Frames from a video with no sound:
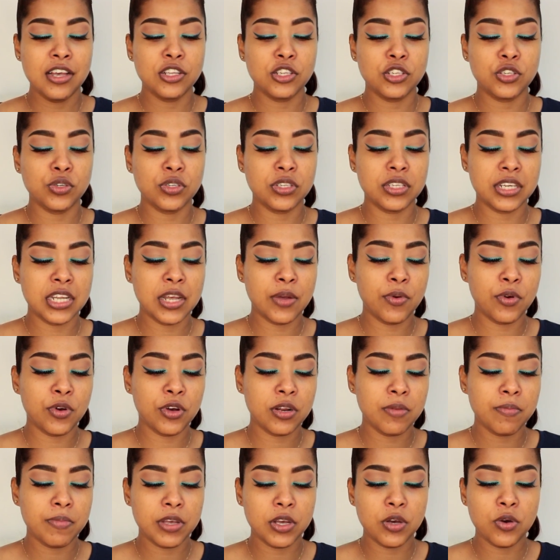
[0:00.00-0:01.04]
So today we're
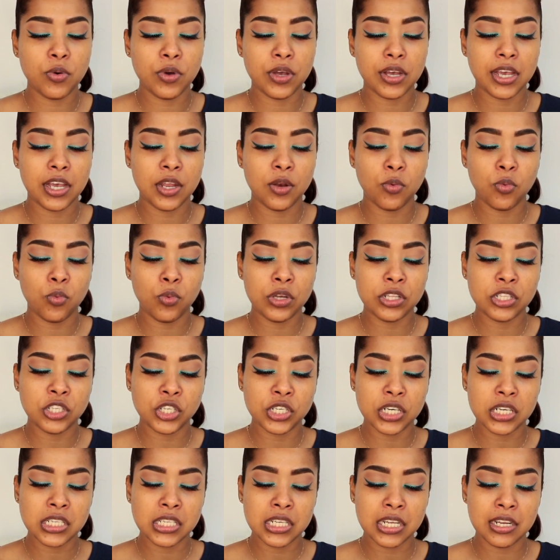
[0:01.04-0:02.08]
going to be going in with
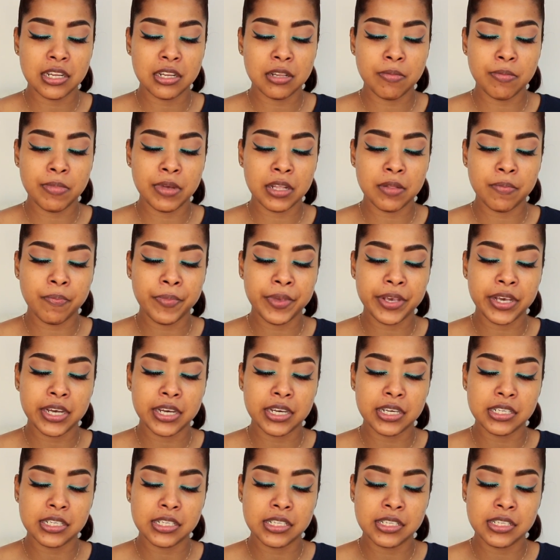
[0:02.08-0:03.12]
just a little bit
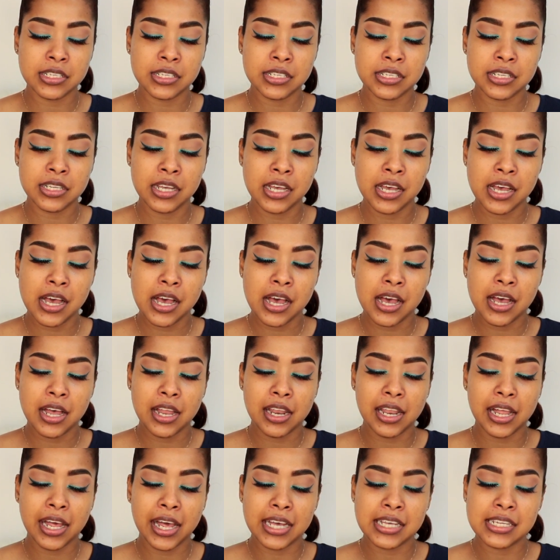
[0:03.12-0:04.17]
because,
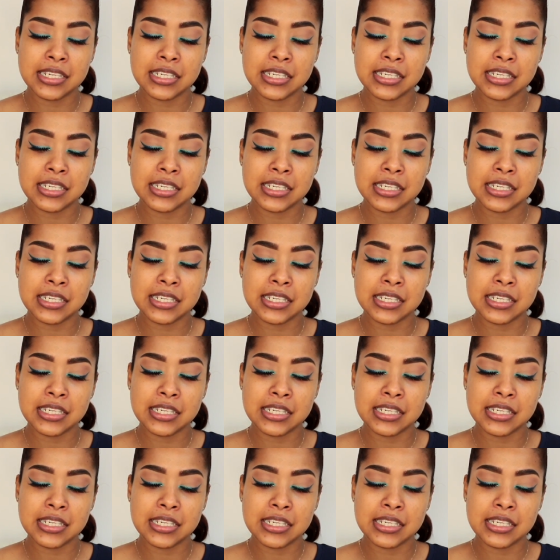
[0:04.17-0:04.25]
like I